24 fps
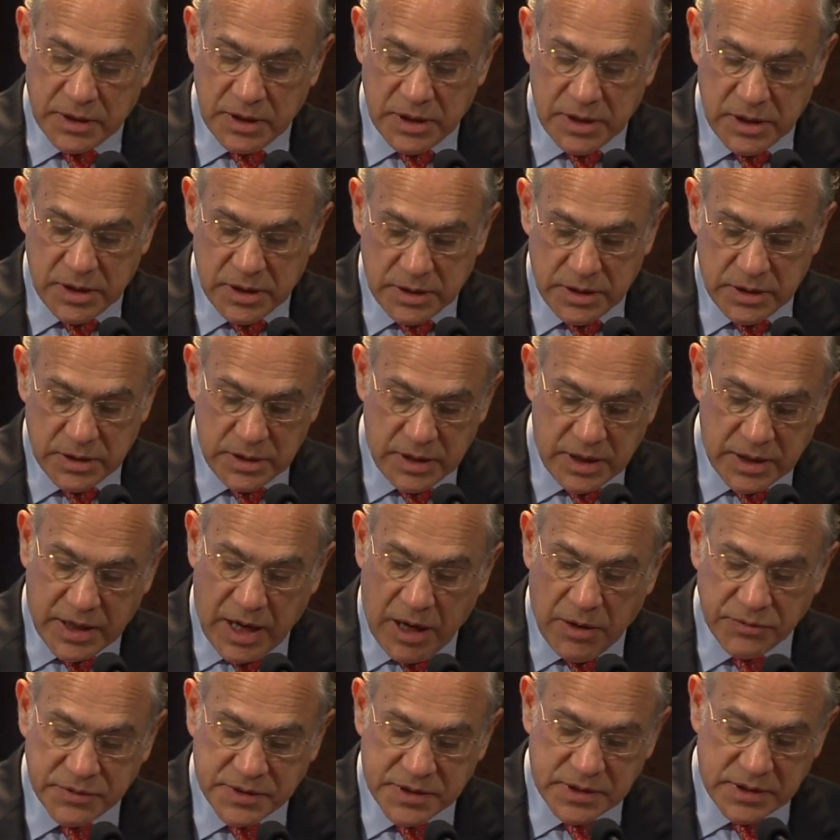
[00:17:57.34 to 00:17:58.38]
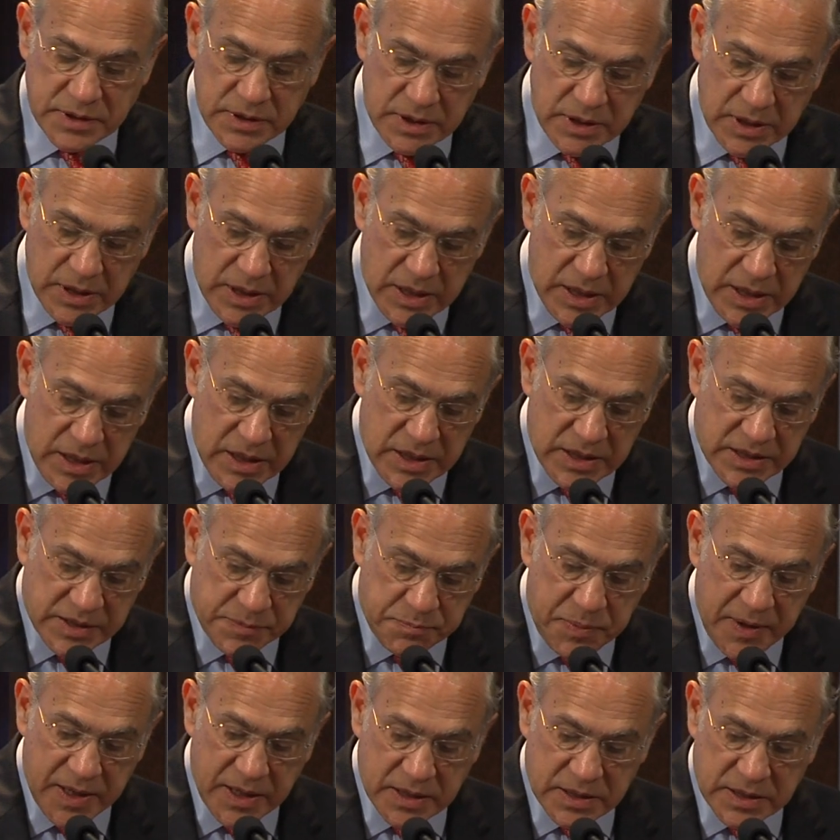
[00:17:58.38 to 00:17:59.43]
accounts, is
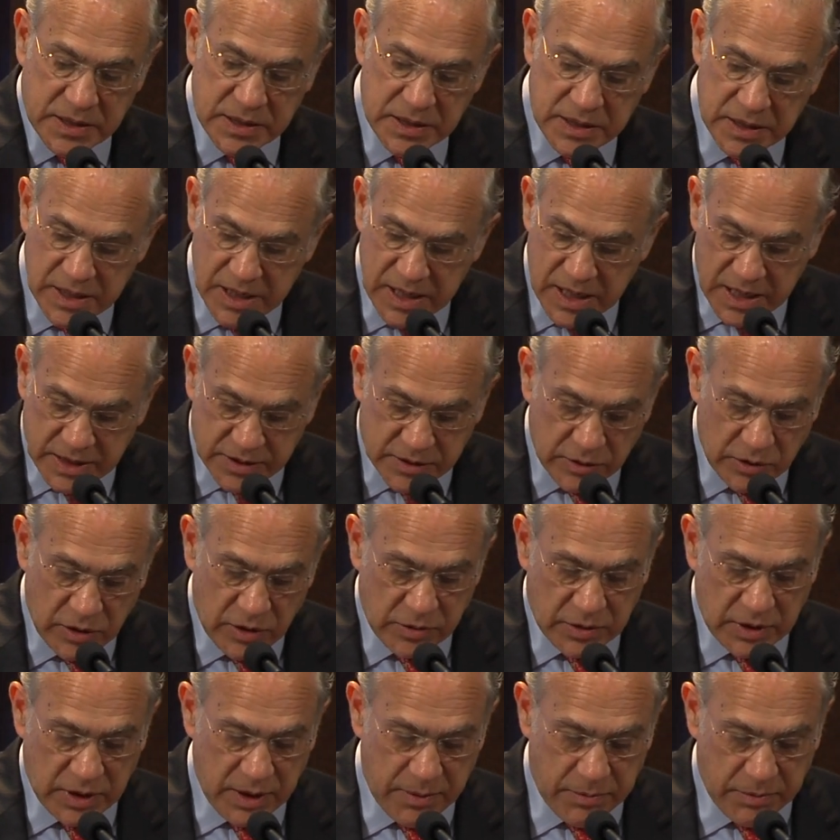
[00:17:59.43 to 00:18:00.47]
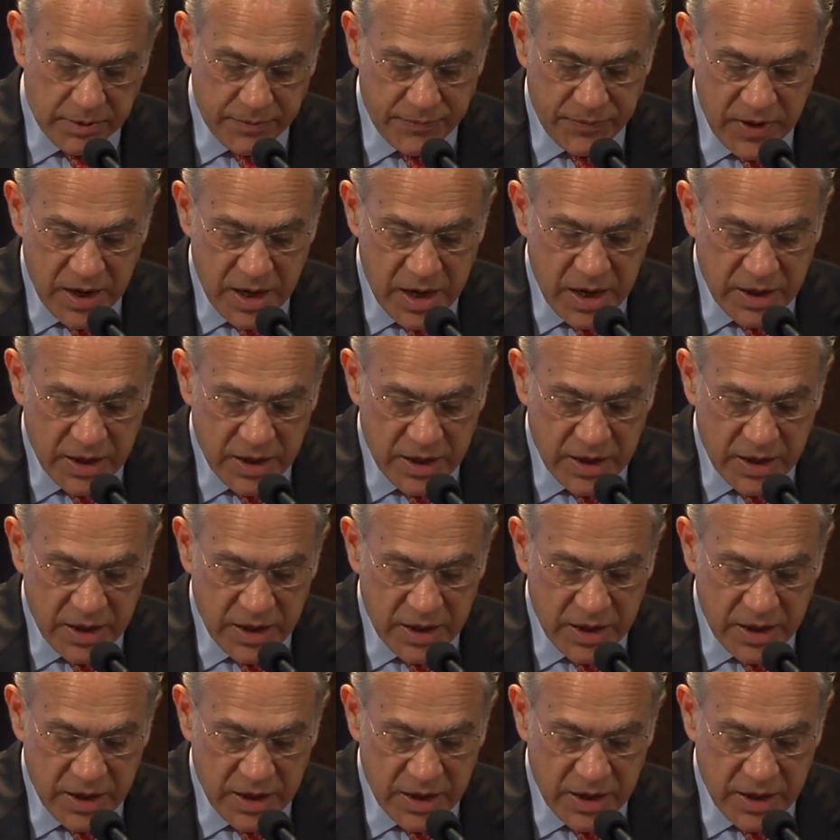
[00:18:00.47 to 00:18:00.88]
spent at the local level.